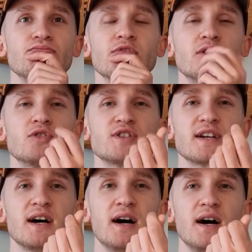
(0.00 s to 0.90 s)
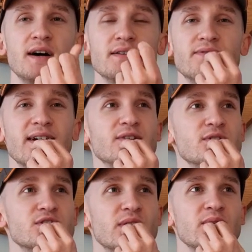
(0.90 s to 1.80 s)
There's like a, in fact no,
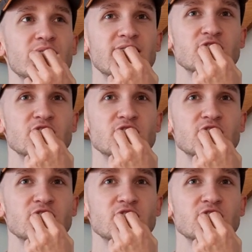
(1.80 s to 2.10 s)
it's not even that